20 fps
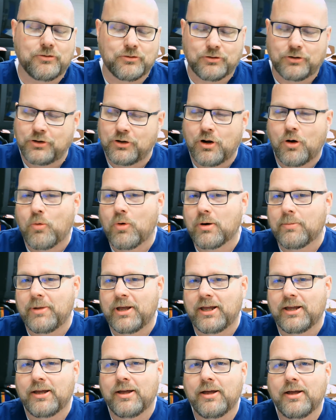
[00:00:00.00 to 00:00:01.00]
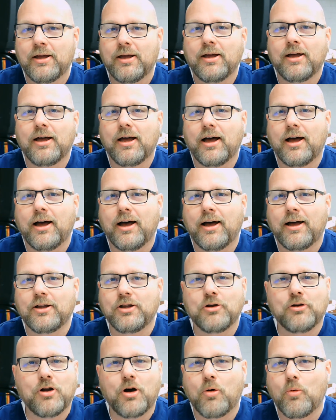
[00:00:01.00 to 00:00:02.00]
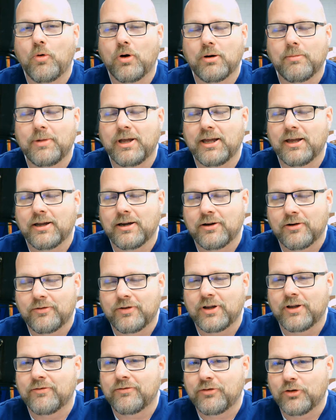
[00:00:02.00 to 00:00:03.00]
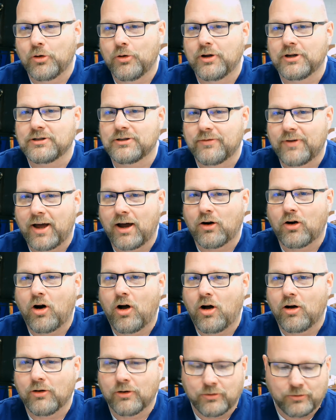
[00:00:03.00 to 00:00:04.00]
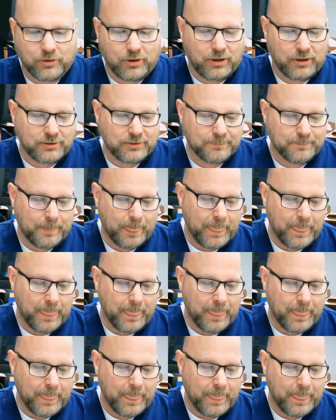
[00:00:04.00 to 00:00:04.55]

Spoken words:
So you don't want to be under the influence of alcohol or drugs.